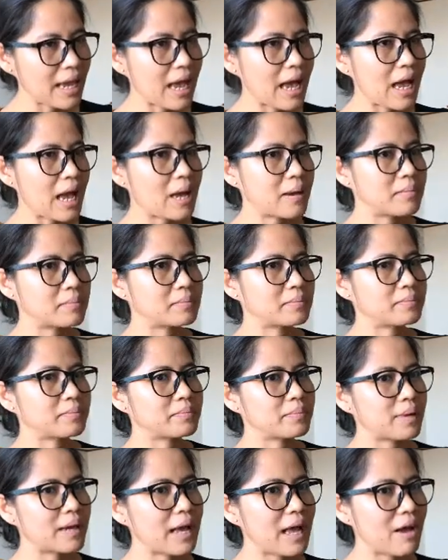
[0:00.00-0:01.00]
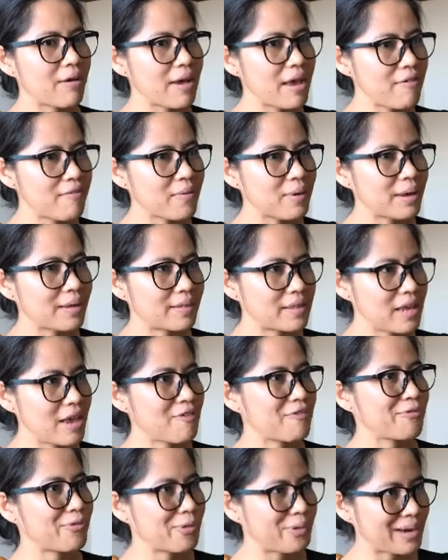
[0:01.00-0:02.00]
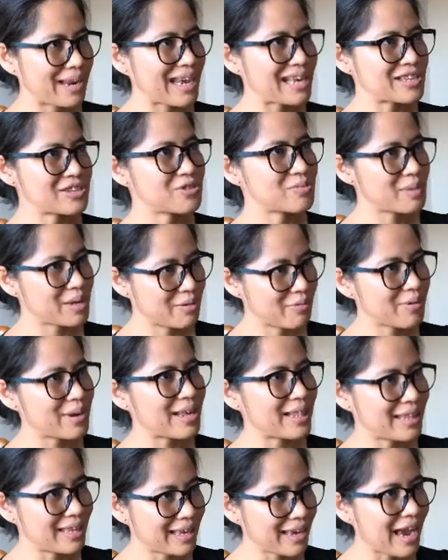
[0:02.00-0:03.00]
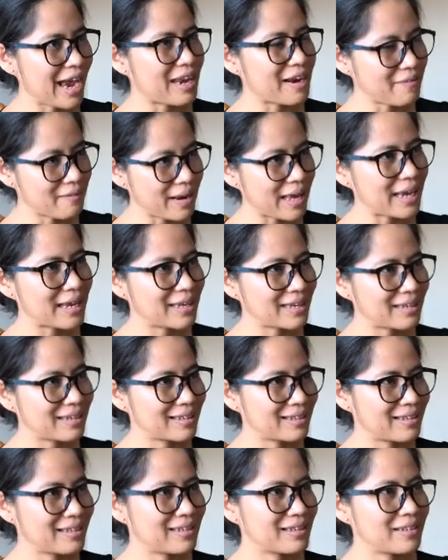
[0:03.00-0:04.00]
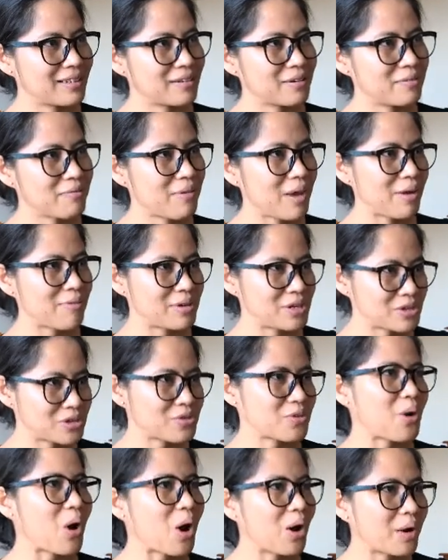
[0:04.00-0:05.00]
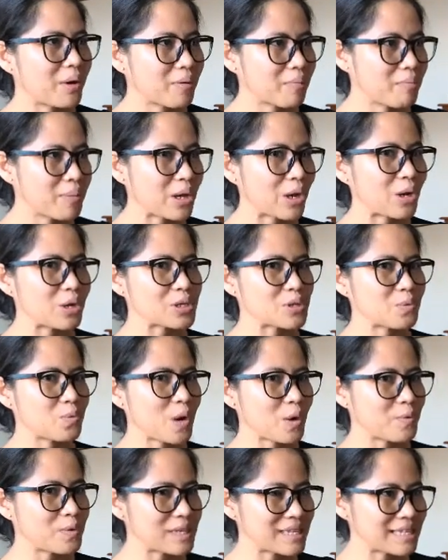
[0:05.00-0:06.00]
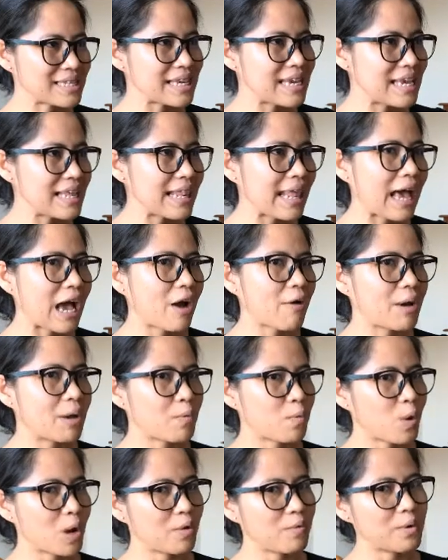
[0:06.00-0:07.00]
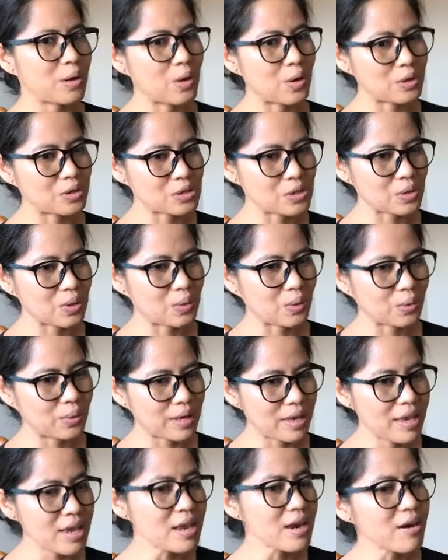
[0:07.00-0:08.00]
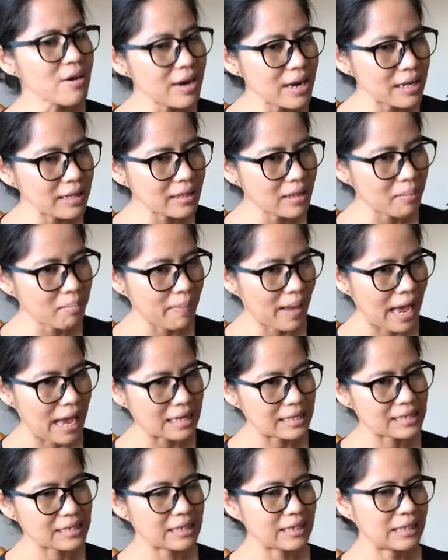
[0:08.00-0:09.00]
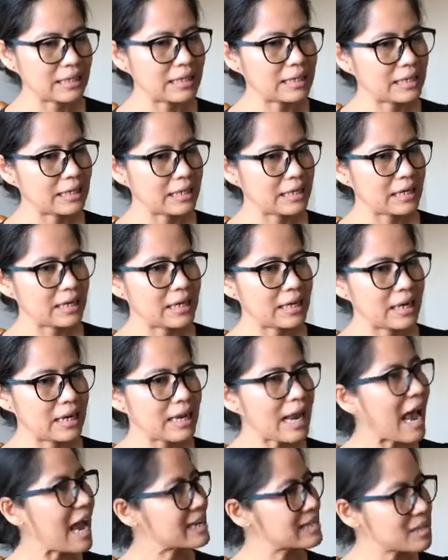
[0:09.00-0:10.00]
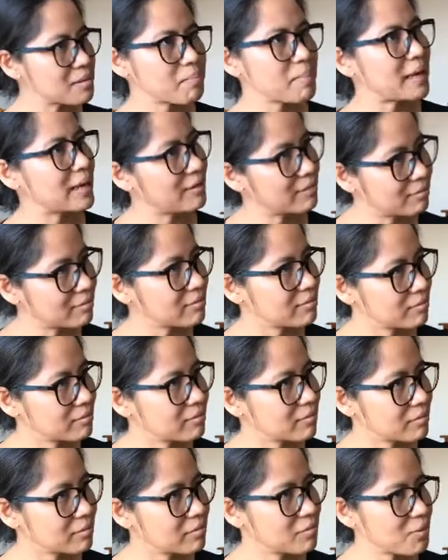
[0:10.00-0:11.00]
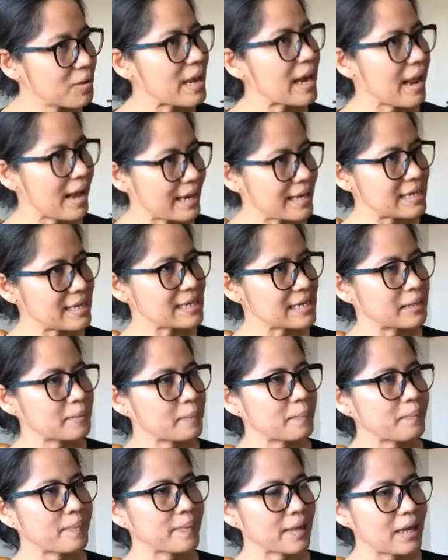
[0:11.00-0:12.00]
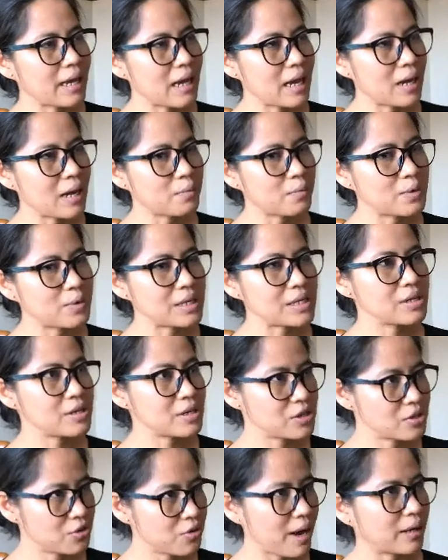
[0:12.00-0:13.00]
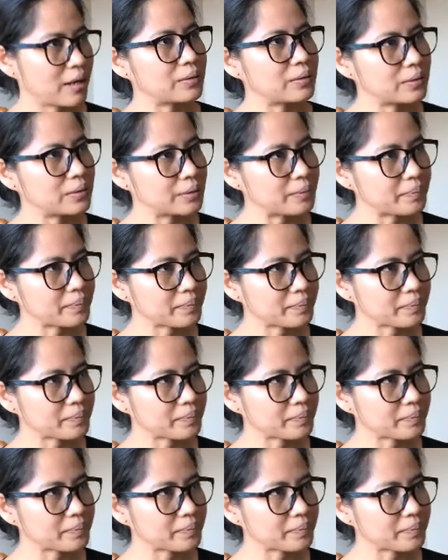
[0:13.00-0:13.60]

Um, however, the effort has to be really kind of like very strong because what we see now and what we also hear in the past, it hasn't been realized. Um, we still struggle